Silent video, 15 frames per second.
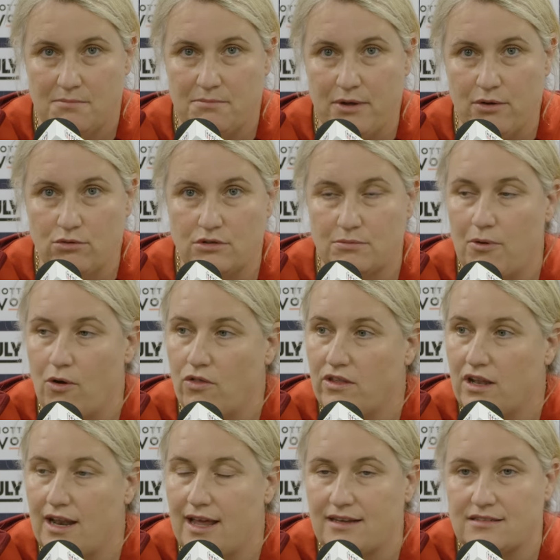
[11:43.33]
build upon
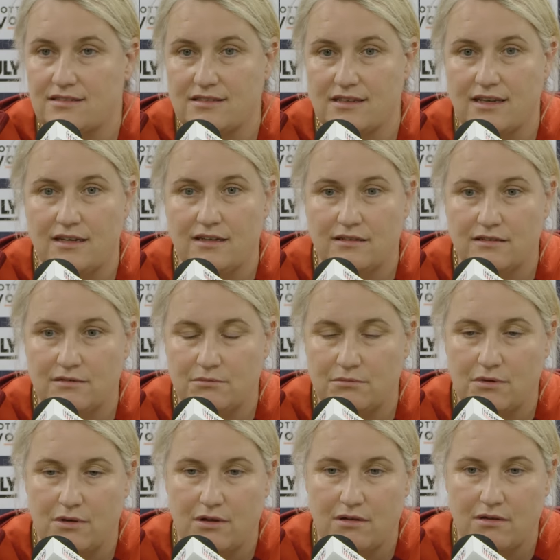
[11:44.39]
the legacy.
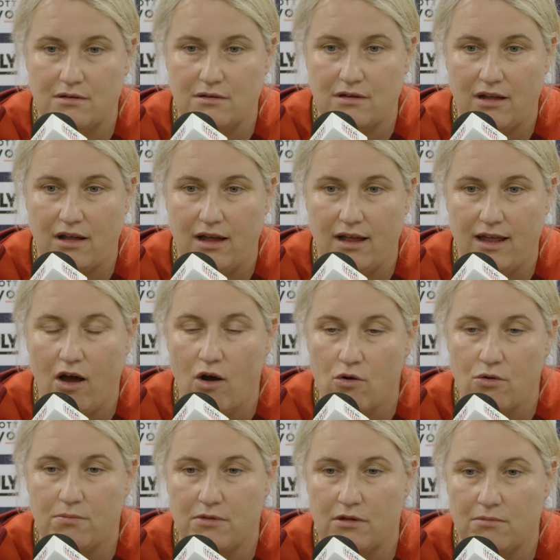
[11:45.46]
But I
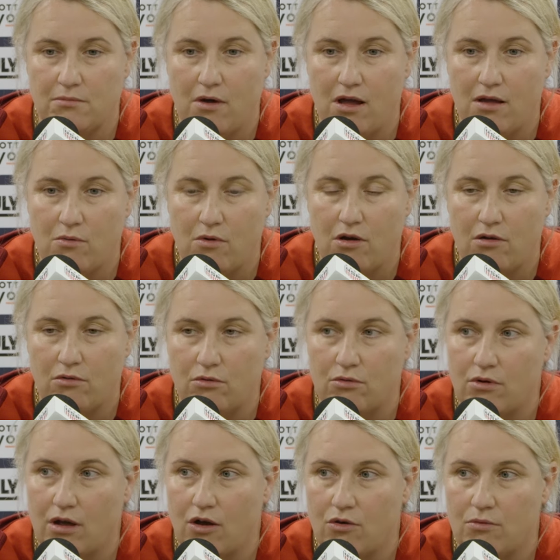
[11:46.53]
hope that my work will
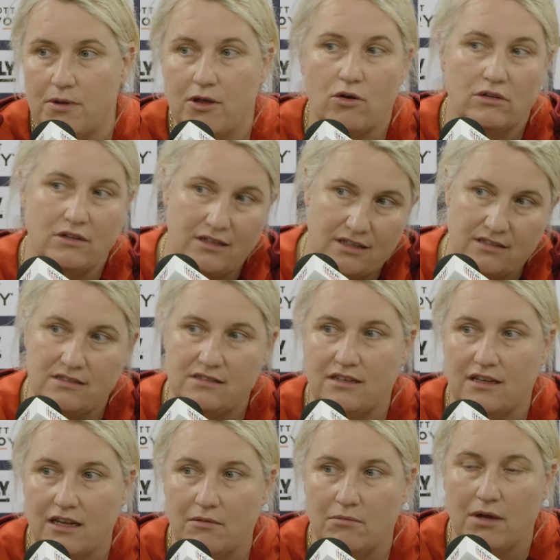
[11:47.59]
go beyond this
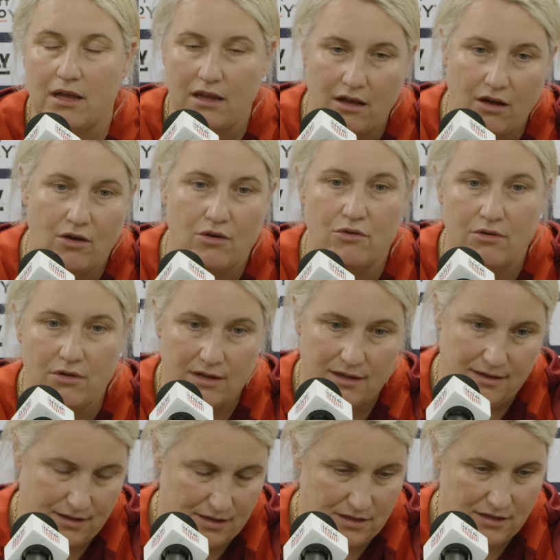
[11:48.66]
team and go
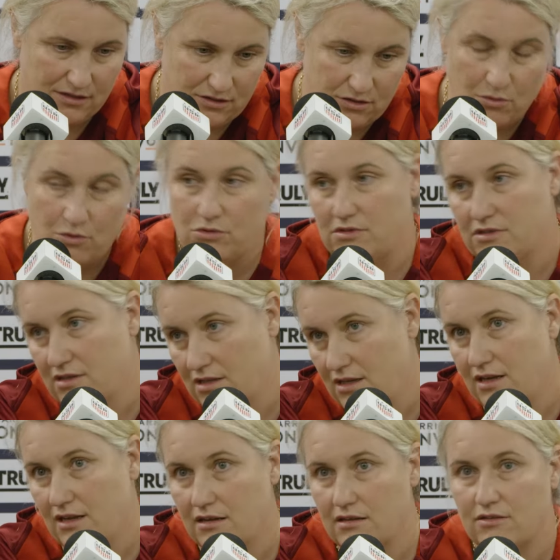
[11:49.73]
towards
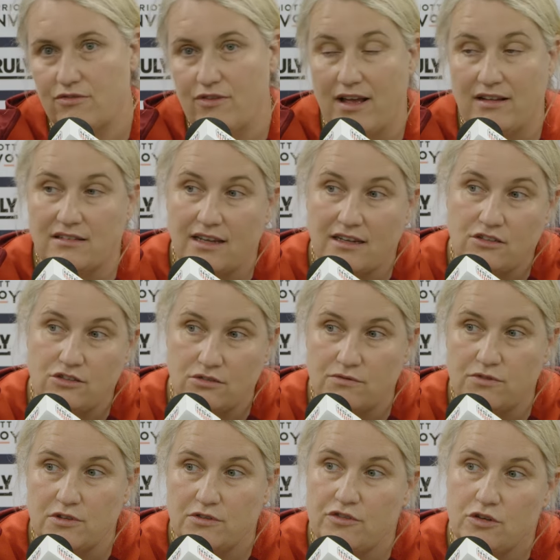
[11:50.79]
the foundation
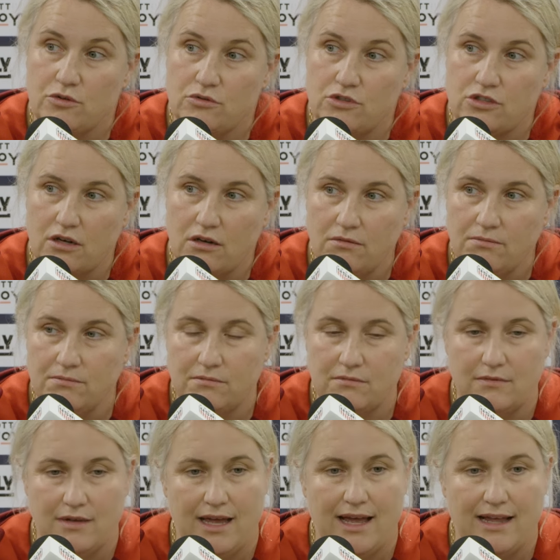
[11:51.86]
for the future
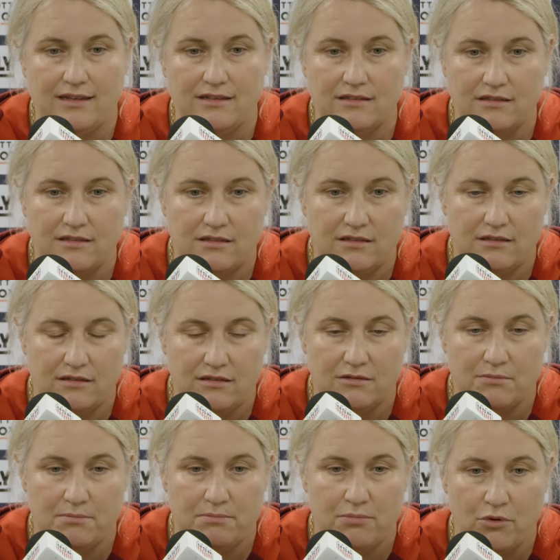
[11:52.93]
and
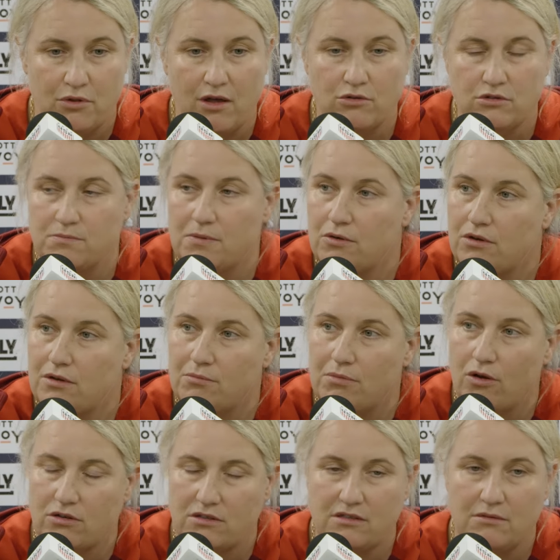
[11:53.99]
to put those building
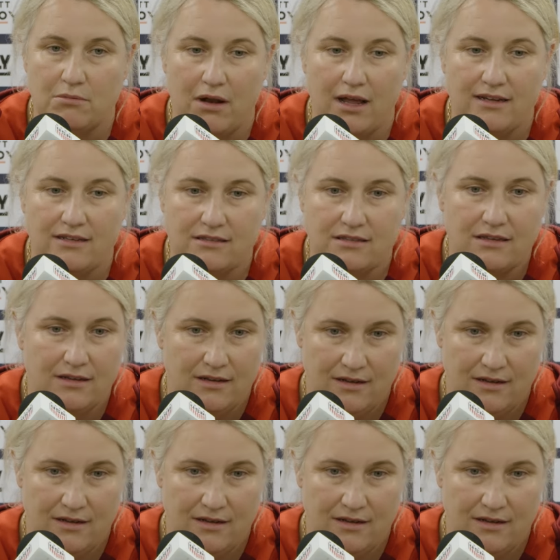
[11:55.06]
blocks in place.